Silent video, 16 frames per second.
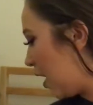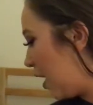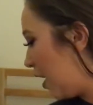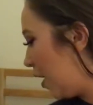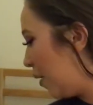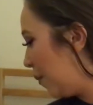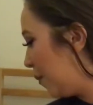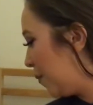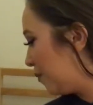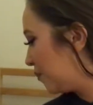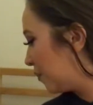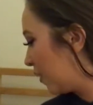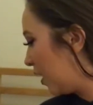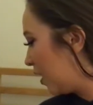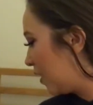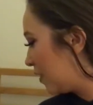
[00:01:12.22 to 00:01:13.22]

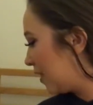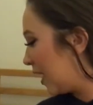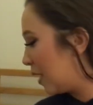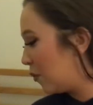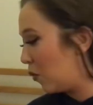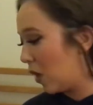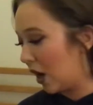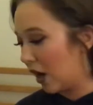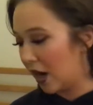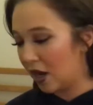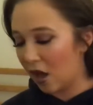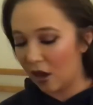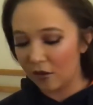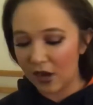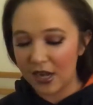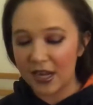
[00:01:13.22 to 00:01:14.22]
that I'm wearing
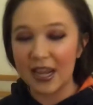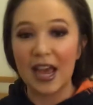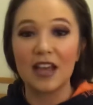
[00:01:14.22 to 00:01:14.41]
already.